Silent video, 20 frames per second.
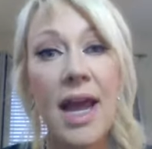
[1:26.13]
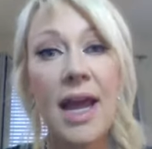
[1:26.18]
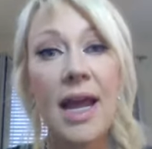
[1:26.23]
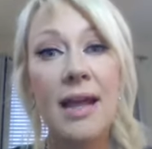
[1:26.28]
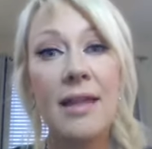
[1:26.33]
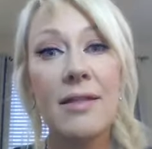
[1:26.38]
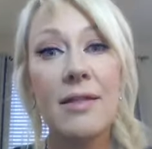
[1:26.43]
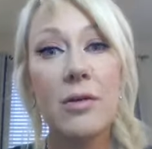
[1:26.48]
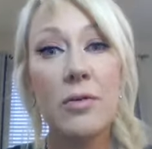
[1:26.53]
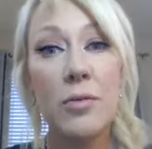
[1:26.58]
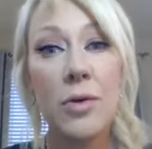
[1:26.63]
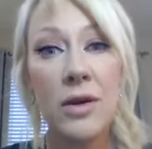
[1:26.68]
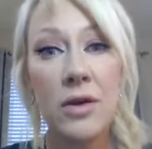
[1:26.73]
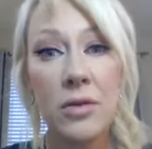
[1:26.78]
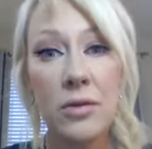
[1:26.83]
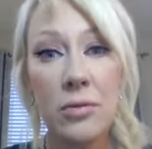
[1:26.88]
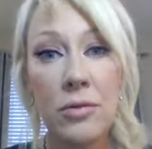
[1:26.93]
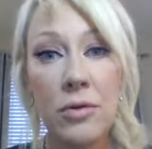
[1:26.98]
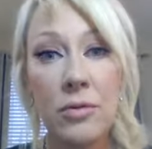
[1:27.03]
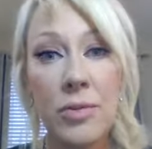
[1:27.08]
and the
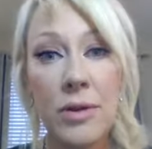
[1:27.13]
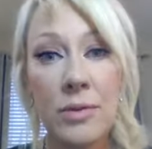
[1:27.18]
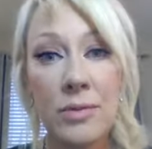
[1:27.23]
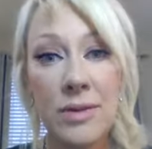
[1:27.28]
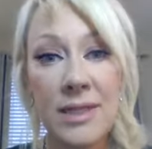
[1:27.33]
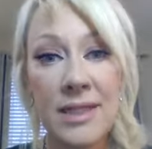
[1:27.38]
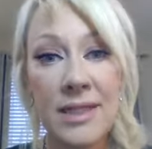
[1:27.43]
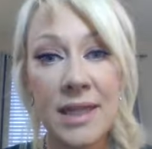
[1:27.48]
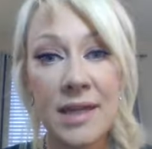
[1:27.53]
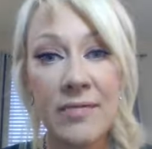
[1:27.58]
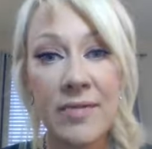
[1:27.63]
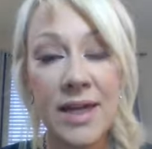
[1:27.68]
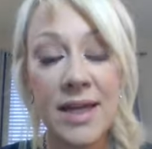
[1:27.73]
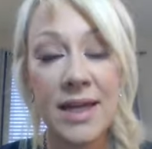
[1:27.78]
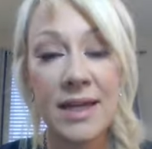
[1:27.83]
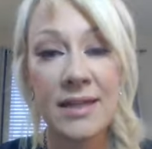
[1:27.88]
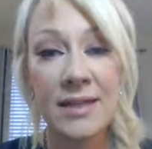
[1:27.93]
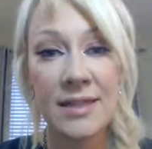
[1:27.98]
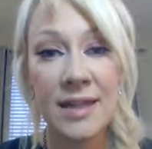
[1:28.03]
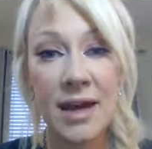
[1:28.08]
winner will be
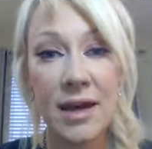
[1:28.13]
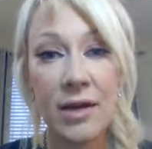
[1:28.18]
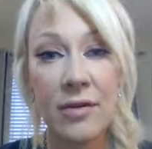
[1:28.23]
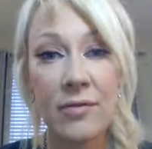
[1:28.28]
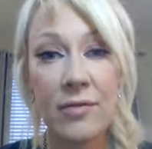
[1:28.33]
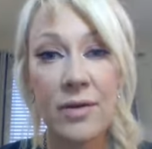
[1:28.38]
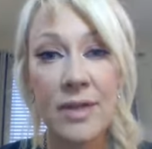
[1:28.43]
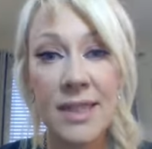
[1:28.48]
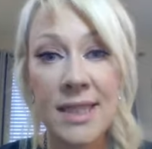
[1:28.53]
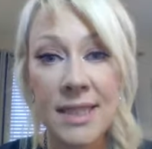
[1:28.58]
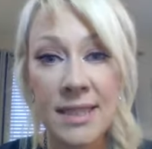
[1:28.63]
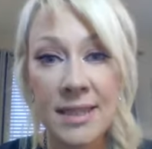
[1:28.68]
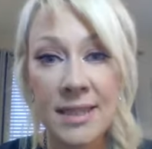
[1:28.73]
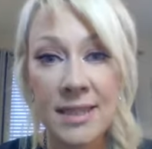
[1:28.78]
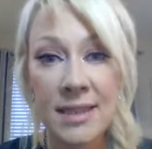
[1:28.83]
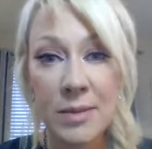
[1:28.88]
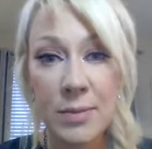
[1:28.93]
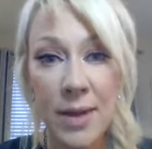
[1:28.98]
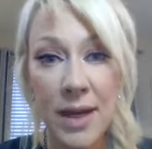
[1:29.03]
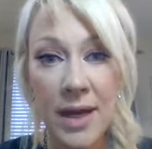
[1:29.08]
receiving a set of
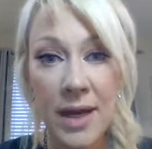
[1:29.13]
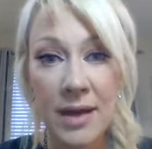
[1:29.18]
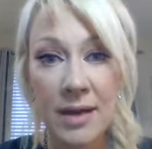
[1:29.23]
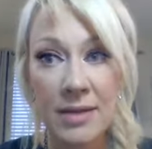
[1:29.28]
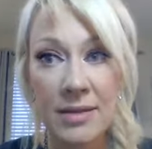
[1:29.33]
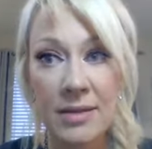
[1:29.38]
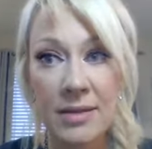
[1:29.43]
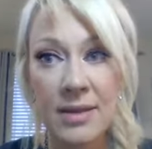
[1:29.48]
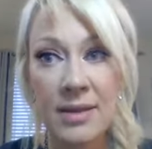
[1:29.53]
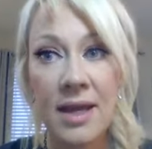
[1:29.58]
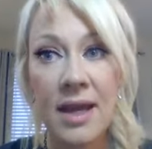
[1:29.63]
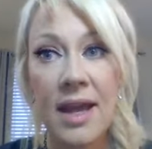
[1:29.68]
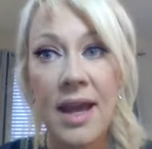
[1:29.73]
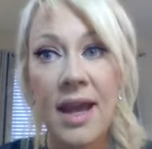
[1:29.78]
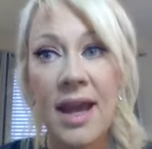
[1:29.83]
resistance bands.